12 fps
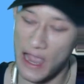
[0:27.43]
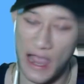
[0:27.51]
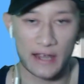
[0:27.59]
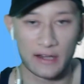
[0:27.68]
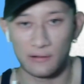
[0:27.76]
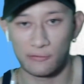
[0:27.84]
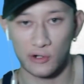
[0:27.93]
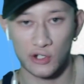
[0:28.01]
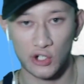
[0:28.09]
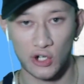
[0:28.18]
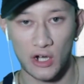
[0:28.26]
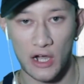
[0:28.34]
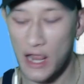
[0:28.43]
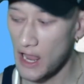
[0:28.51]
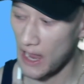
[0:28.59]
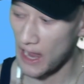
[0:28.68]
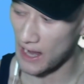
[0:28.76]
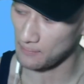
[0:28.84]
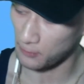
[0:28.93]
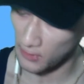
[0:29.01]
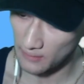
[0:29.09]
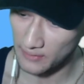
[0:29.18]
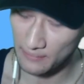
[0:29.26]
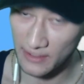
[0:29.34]
know for sure I'd
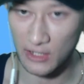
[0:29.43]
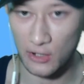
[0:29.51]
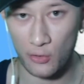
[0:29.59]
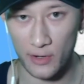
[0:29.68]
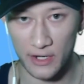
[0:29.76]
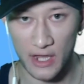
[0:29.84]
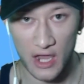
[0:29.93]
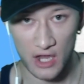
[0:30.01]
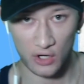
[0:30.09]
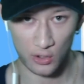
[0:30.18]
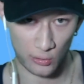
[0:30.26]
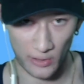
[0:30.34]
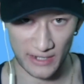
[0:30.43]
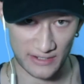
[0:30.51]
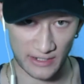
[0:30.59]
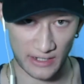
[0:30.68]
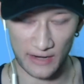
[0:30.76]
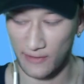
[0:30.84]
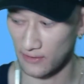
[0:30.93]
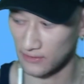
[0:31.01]
probably be going crazy if I was in a